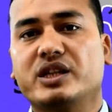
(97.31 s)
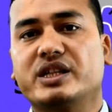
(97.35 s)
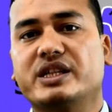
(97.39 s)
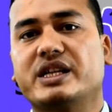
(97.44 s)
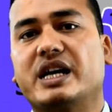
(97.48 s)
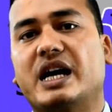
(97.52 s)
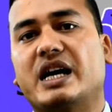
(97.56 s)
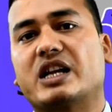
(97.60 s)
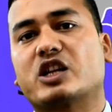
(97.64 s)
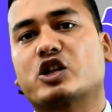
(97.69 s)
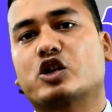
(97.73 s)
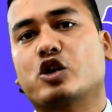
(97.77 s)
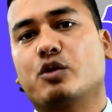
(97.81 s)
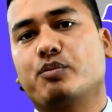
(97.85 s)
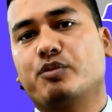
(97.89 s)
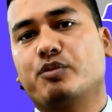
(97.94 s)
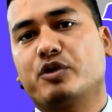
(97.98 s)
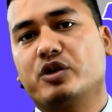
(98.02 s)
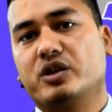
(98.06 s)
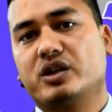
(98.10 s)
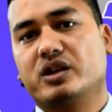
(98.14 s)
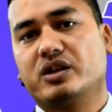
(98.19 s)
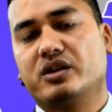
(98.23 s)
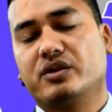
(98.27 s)
are
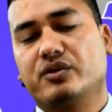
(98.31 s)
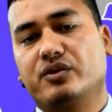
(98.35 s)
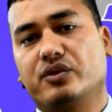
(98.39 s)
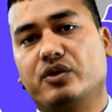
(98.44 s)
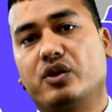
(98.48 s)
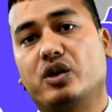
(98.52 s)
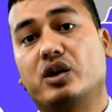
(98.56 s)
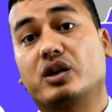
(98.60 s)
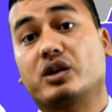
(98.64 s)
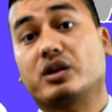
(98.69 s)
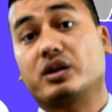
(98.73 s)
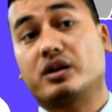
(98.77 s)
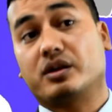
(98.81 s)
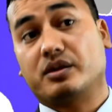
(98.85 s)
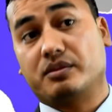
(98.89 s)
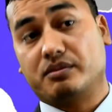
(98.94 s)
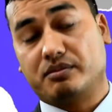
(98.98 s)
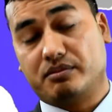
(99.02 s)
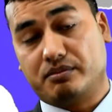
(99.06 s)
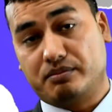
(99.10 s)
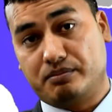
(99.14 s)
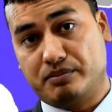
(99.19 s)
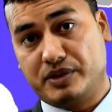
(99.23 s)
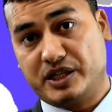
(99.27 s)
supporting for the
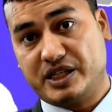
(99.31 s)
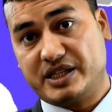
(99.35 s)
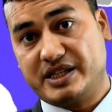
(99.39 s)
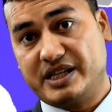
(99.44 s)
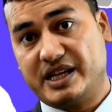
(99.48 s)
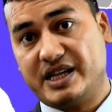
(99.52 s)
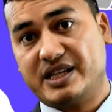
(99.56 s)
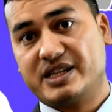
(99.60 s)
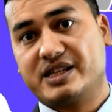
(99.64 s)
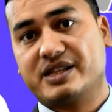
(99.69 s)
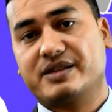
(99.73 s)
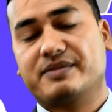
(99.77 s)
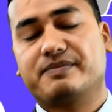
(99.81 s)
business